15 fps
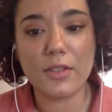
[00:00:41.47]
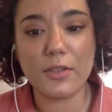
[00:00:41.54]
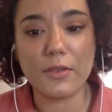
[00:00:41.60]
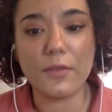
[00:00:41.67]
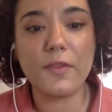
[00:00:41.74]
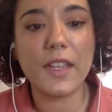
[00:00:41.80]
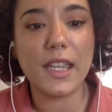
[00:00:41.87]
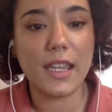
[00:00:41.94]

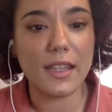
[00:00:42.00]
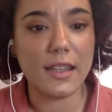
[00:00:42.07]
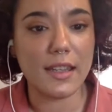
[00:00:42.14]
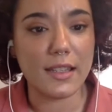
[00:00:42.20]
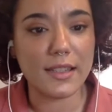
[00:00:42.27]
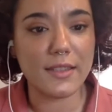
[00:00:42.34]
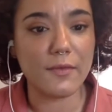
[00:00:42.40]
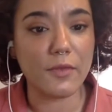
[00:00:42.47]
to fit in
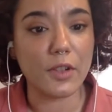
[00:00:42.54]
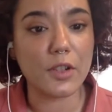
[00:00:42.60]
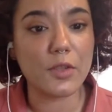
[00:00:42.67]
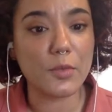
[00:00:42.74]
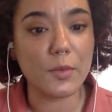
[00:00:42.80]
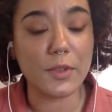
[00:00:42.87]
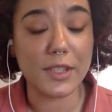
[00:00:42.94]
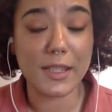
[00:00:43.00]
this
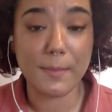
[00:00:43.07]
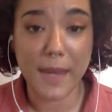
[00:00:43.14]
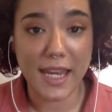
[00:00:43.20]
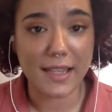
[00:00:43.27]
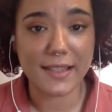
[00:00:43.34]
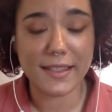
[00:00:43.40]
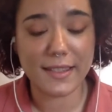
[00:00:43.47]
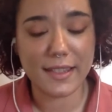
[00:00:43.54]
virtual
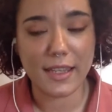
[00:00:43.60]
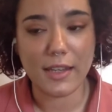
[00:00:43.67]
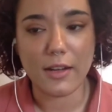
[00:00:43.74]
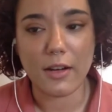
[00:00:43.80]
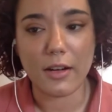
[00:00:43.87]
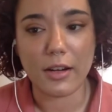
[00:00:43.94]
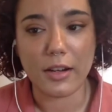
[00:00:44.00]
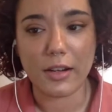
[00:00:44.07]
space
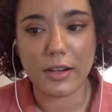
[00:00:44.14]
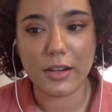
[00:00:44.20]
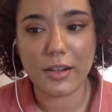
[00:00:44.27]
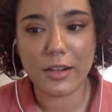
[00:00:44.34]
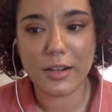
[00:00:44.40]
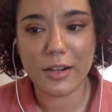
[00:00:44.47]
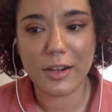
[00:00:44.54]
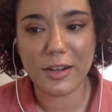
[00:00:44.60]
in our
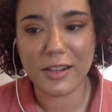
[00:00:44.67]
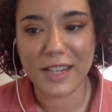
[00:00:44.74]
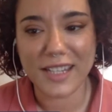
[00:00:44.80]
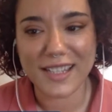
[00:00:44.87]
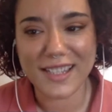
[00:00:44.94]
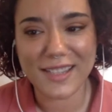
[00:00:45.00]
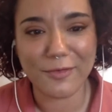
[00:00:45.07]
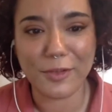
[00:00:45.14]

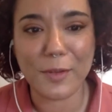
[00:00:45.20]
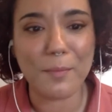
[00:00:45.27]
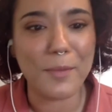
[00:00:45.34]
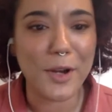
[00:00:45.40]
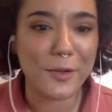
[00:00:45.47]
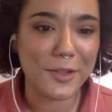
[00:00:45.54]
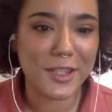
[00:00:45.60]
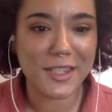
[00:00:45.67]
current
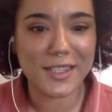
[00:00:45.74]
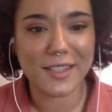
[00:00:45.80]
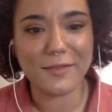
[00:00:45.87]
remote,